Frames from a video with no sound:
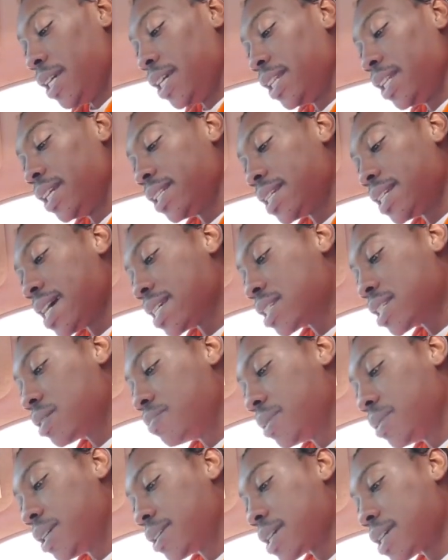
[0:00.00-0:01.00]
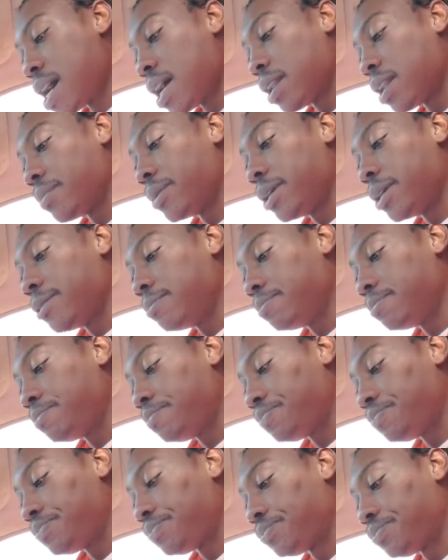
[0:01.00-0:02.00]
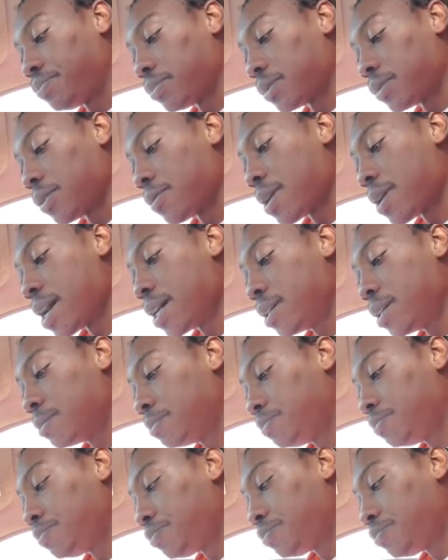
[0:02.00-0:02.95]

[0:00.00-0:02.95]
in the Testament of Solomon, right,